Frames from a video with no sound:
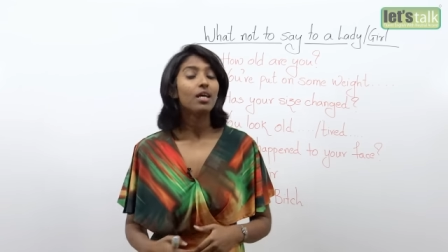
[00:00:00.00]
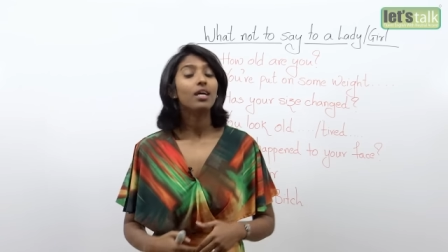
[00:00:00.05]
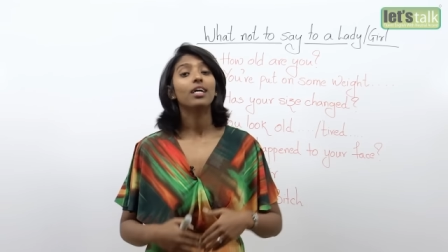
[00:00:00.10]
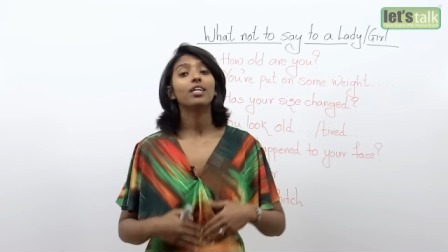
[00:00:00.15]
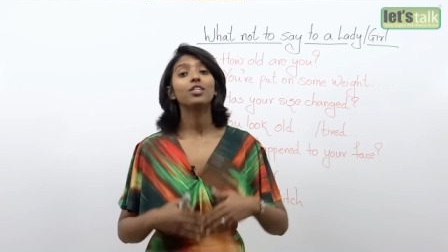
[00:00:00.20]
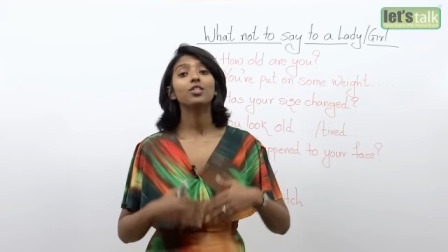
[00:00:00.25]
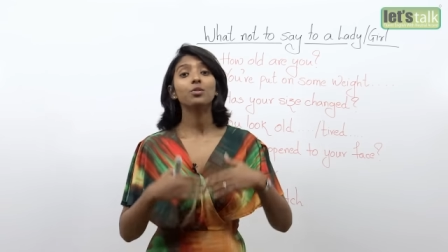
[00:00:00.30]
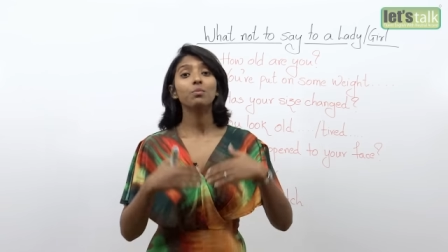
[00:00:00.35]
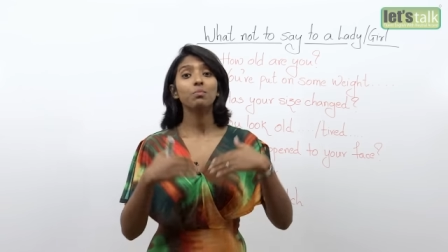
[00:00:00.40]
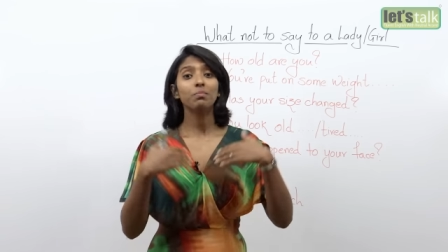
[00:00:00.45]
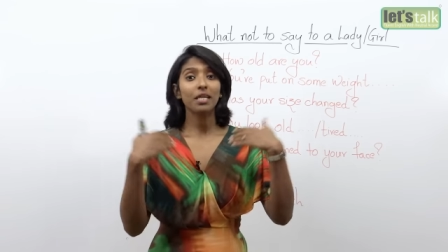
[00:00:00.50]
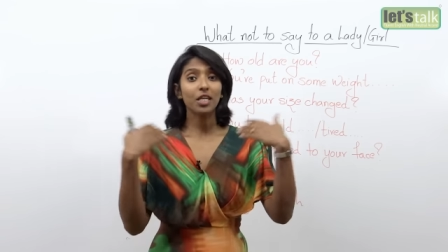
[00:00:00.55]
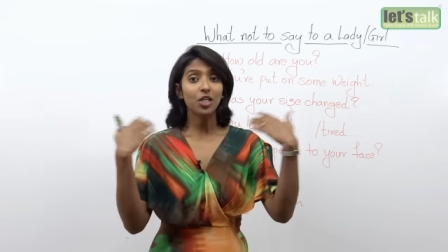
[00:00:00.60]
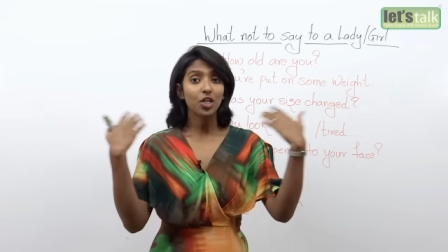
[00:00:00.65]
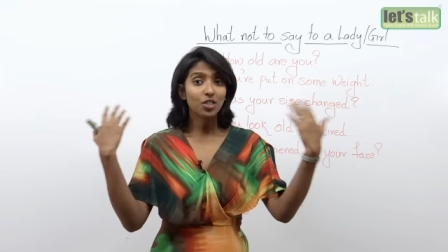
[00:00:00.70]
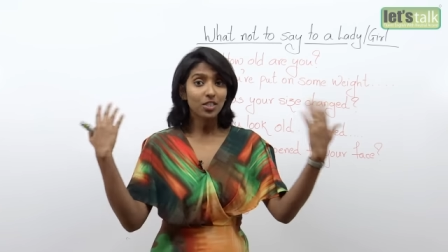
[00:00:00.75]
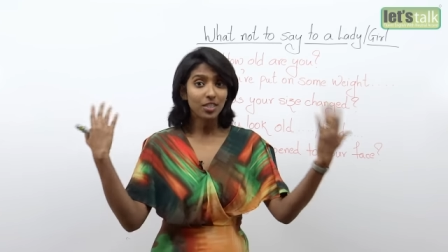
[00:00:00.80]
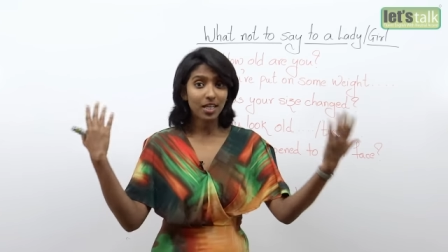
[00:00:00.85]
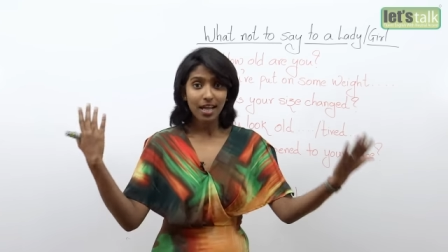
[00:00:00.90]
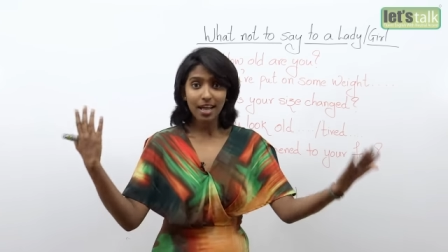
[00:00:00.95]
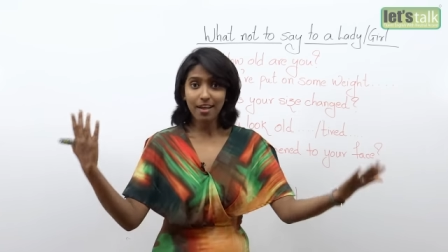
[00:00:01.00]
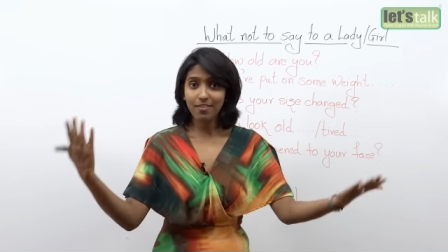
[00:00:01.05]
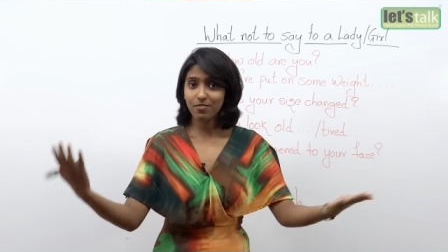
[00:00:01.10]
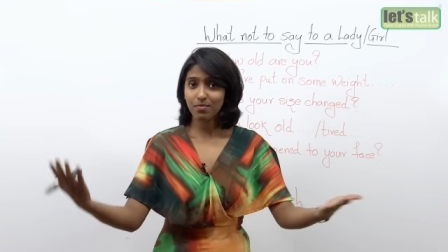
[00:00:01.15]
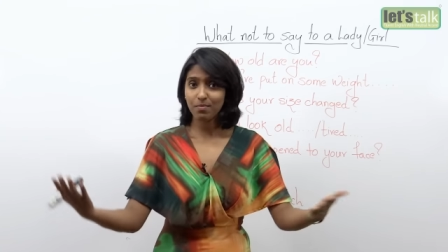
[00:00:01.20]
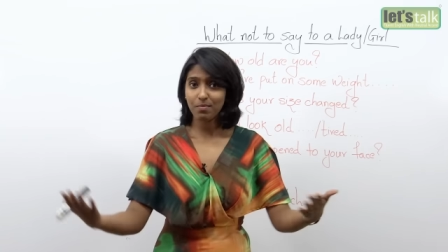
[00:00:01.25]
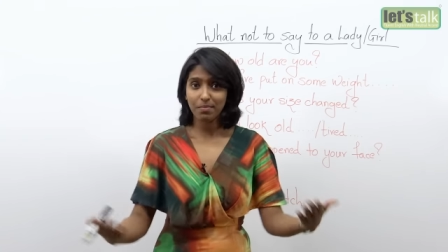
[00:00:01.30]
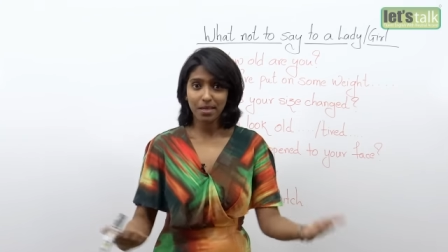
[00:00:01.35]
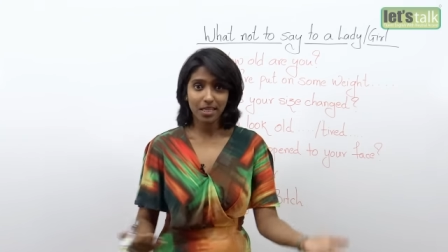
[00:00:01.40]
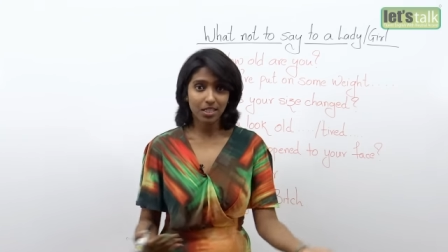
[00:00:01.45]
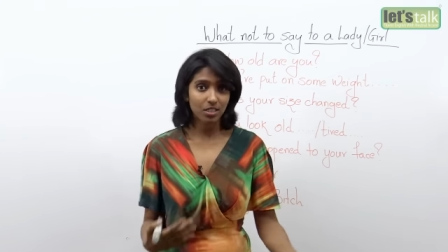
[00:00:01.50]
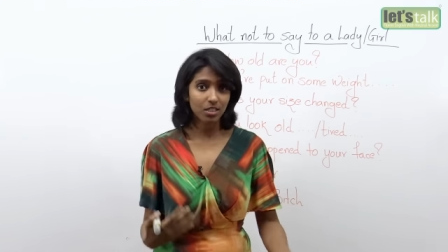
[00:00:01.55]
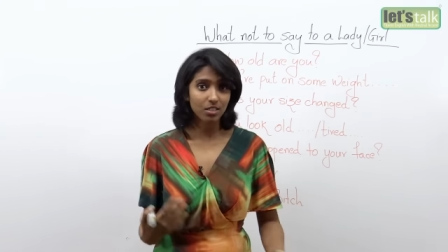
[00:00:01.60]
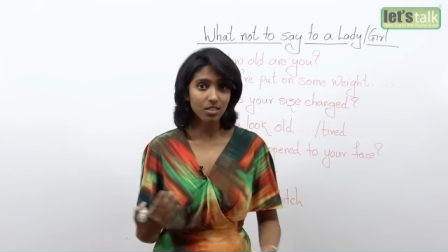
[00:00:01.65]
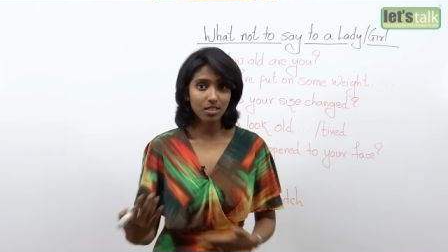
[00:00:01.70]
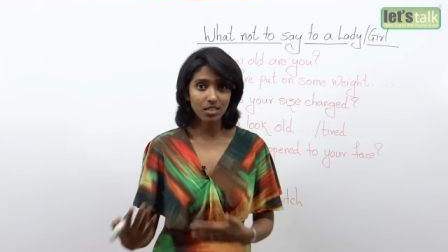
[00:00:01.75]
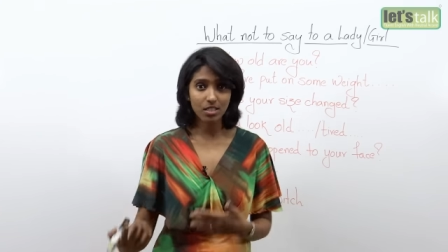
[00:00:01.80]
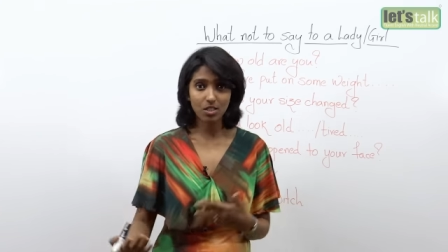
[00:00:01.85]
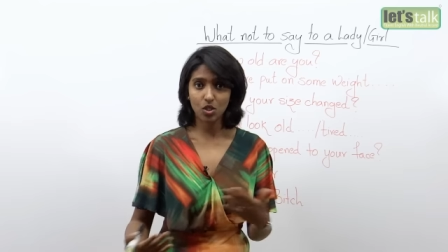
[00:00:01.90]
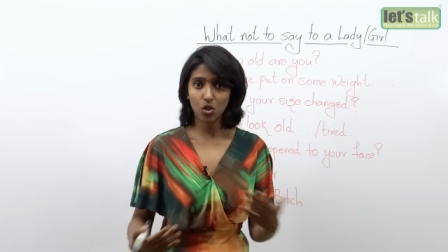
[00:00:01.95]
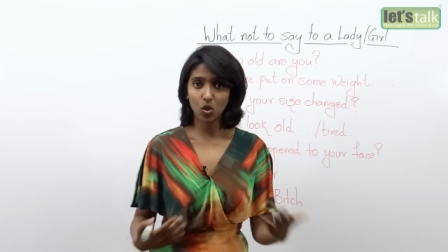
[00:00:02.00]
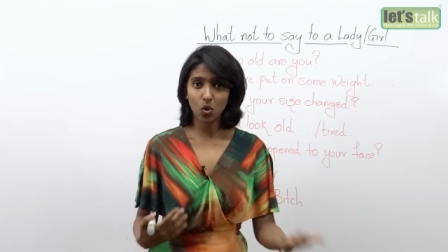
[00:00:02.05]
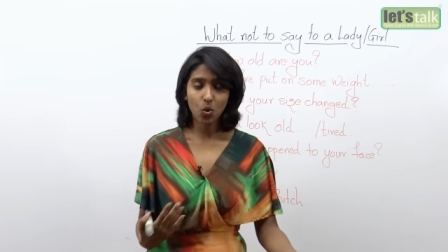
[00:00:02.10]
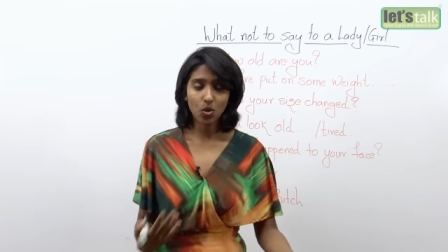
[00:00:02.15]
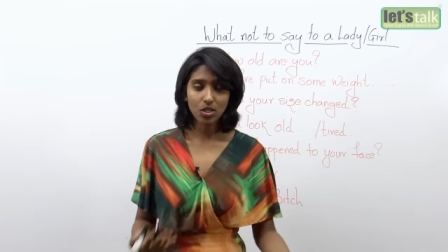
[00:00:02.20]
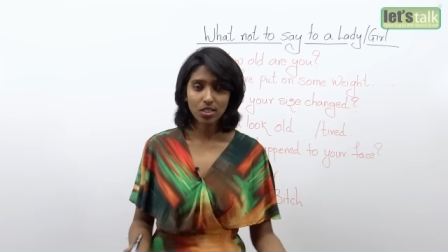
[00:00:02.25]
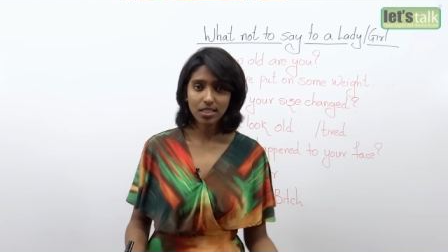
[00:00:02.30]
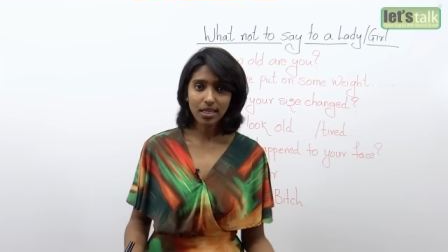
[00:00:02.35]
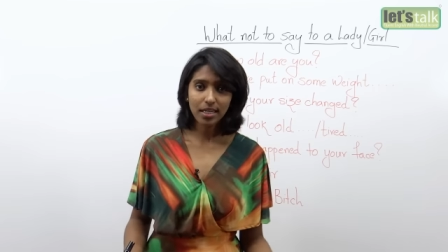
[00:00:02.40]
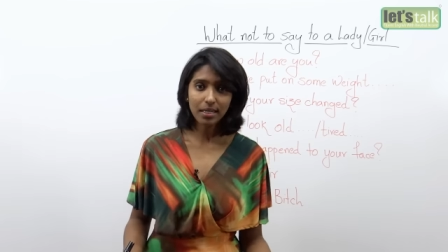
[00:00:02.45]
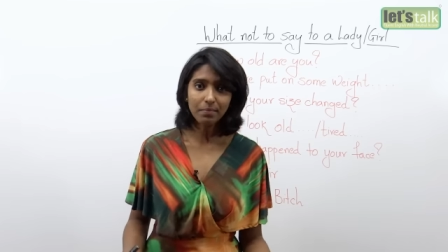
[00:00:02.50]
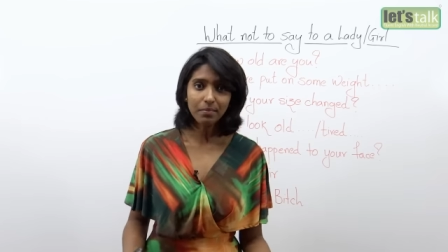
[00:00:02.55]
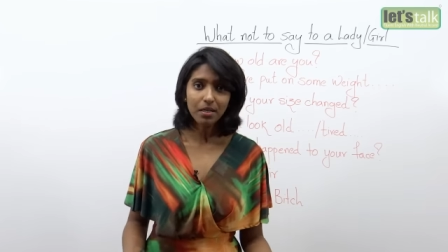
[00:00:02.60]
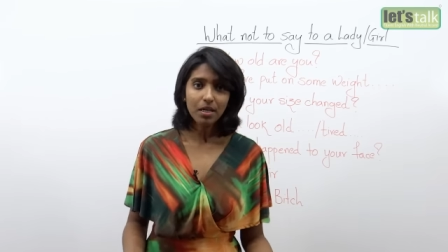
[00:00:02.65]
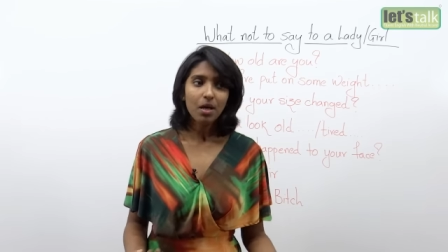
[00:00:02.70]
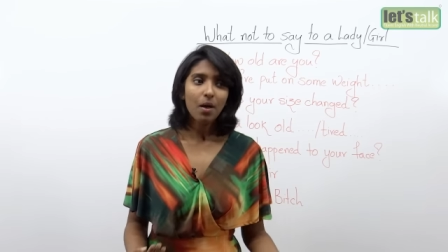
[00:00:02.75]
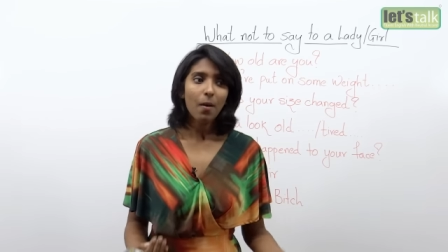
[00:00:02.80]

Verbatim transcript: and you may not have met her since a long time.